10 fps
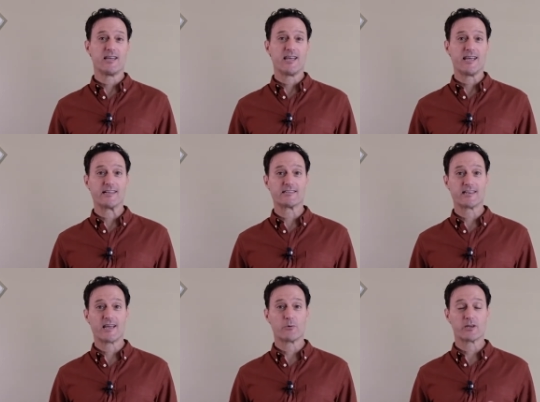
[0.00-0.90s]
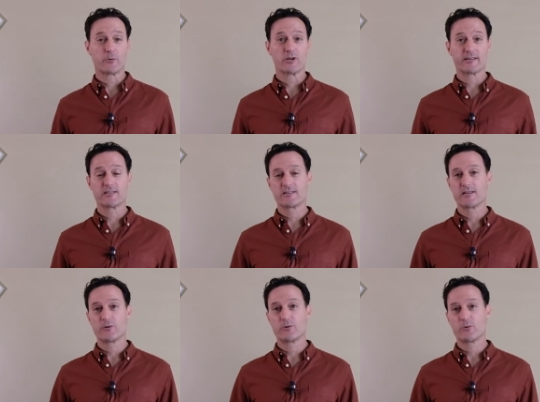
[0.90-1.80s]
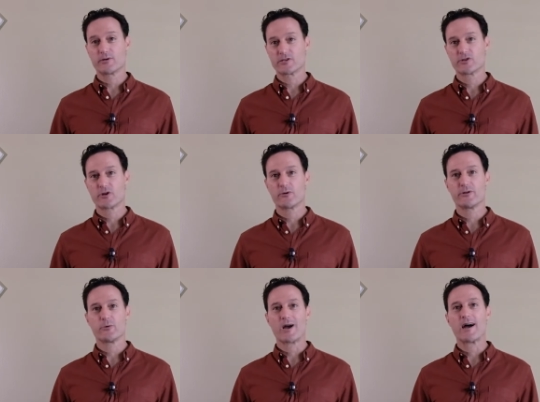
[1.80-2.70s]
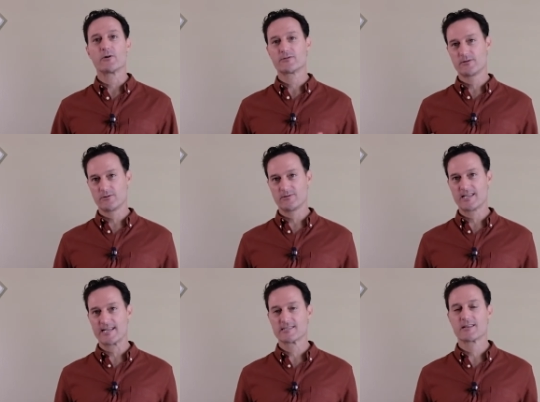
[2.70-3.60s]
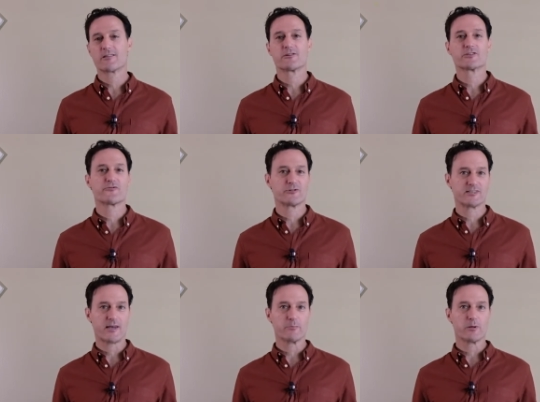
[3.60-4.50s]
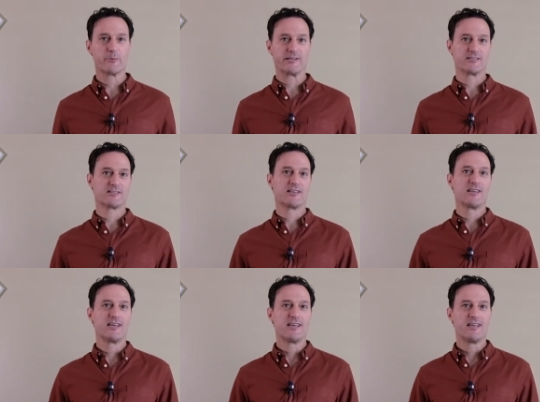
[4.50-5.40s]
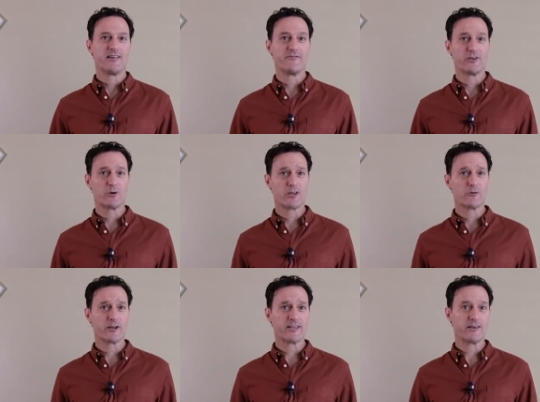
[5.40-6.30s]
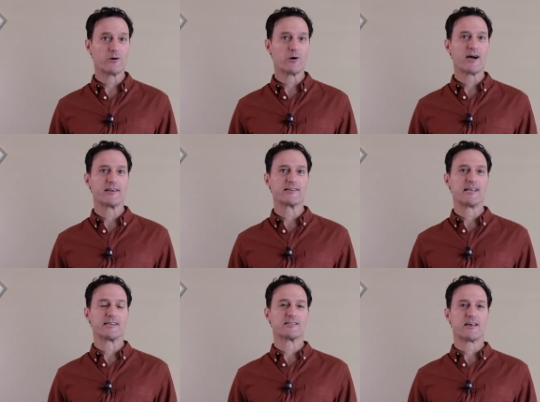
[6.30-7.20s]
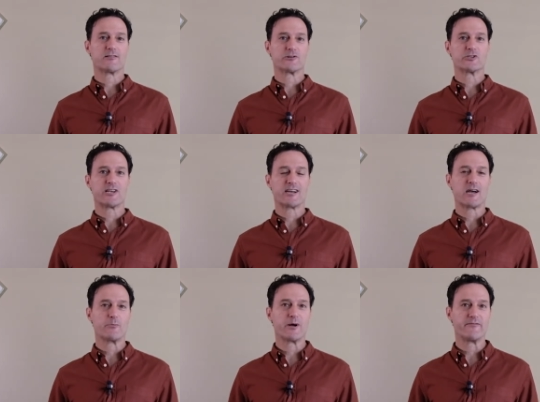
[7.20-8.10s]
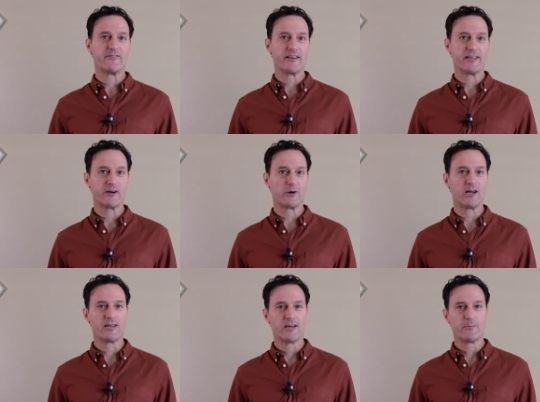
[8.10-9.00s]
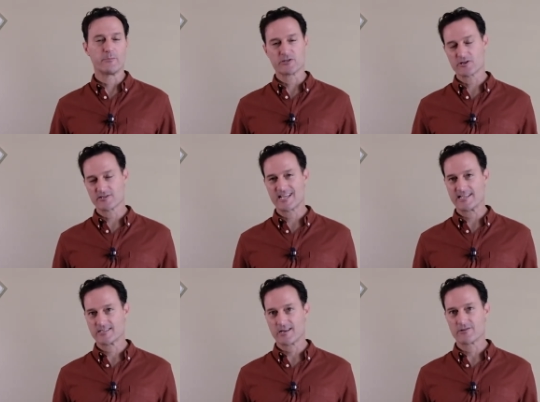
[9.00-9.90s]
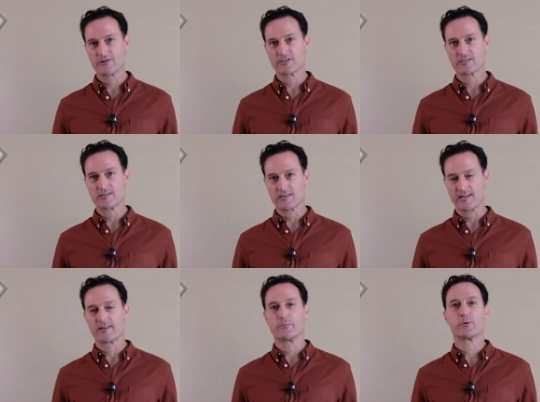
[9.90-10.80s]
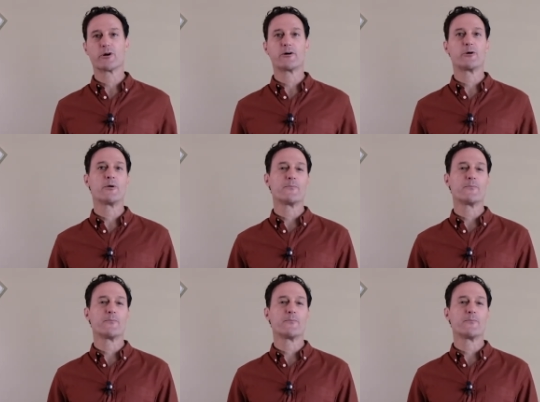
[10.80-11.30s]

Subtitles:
And today what I wanted to do was show you how to test others for supplements. If you don't already know how to test others, check out my video, Muscle Test Others Like a Pro.